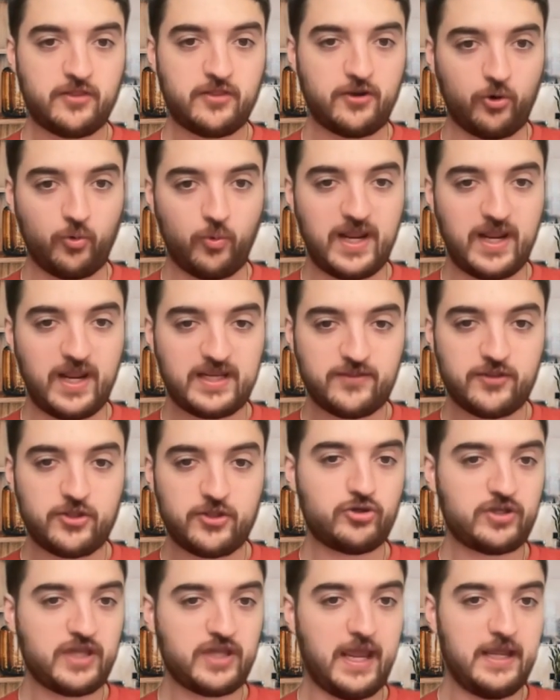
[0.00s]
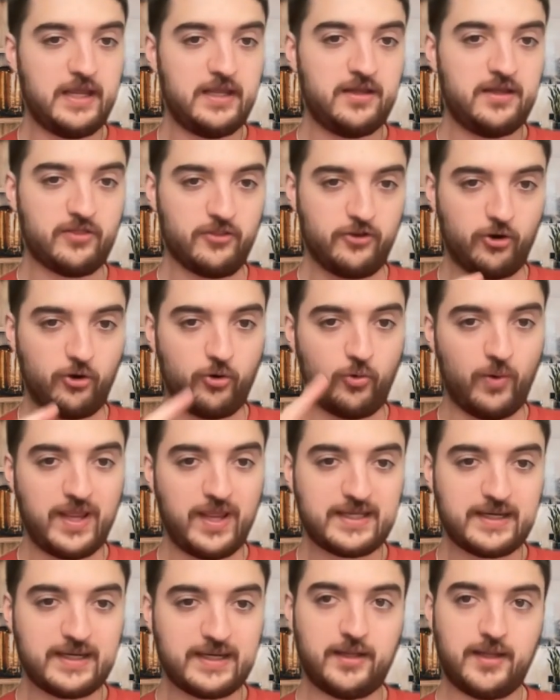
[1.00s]
They're awake in the UK, they're
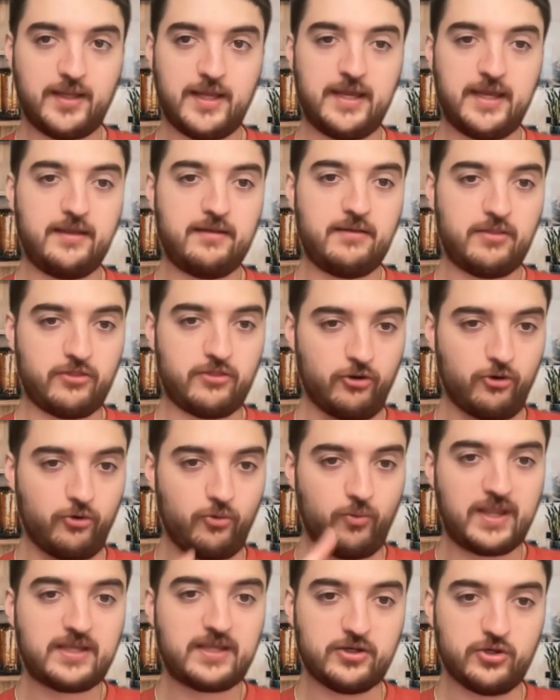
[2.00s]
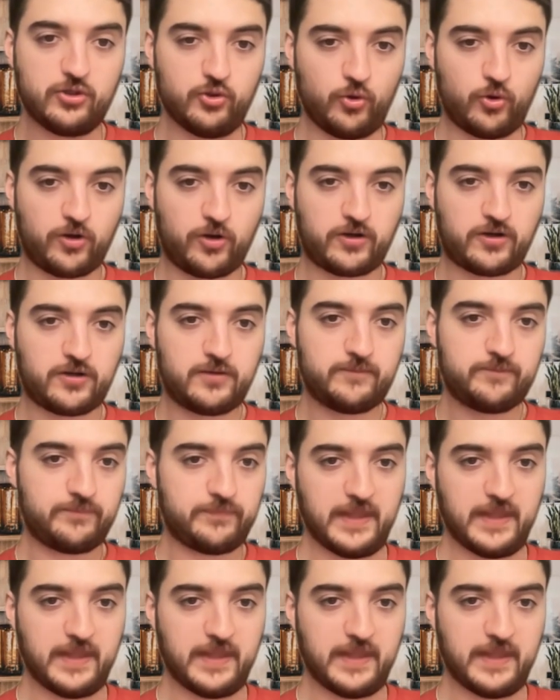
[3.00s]
awake in LA, they're awake in New York,